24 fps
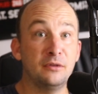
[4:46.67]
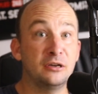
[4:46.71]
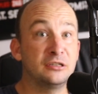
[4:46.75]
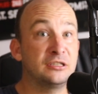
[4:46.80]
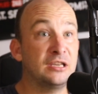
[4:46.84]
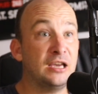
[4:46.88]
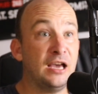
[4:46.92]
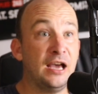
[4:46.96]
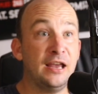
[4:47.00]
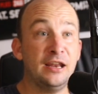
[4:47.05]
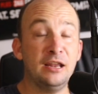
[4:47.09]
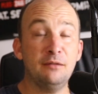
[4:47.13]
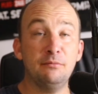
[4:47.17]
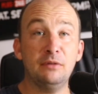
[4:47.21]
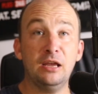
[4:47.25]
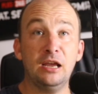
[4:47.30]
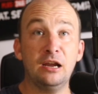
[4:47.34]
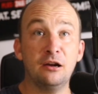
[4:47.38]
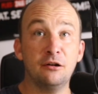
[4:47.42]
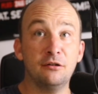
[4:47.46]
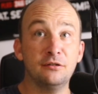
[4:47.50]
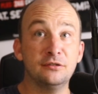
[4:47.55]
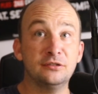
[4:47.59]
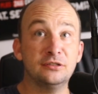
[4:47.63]
there's a guy named
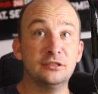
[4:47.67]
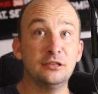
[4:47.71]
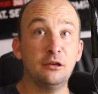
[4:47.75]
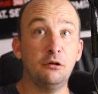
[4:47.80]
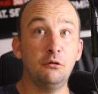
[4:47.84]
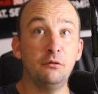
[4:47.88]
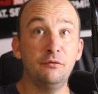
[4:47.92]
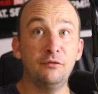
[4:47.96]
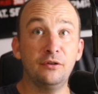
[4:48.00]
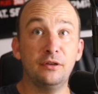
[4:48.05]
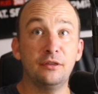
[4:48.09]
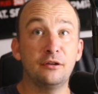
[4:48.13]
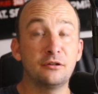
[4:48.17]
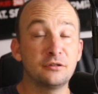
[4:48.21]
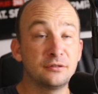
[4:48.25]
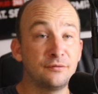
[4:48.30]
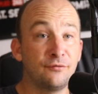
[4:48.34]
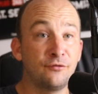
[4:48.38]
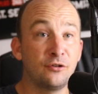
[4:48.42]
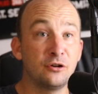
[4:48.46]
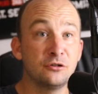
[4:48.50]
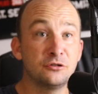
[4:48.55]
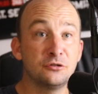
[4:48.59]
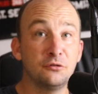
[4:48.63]
Aaron Silva, there's
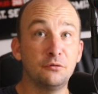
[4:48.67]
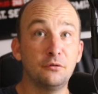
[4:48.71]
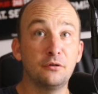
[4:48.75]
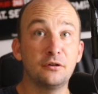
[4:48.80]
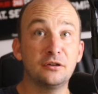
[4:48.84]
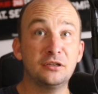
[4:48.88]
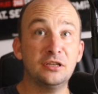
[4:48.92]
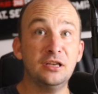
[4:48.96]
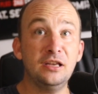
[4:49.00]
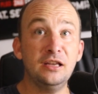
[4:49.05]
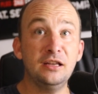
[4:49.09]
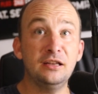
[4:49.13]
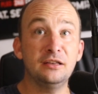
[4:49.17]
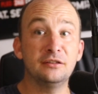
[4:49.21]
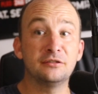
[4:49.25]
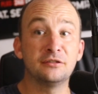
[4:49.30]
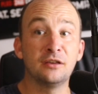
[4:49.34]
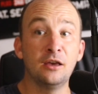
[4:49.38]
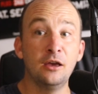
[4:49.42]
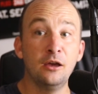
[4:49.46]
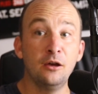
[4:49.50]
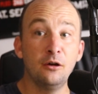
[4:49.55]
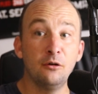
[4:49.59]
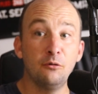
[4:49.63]
Virgil
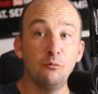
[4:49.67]
Ortiz.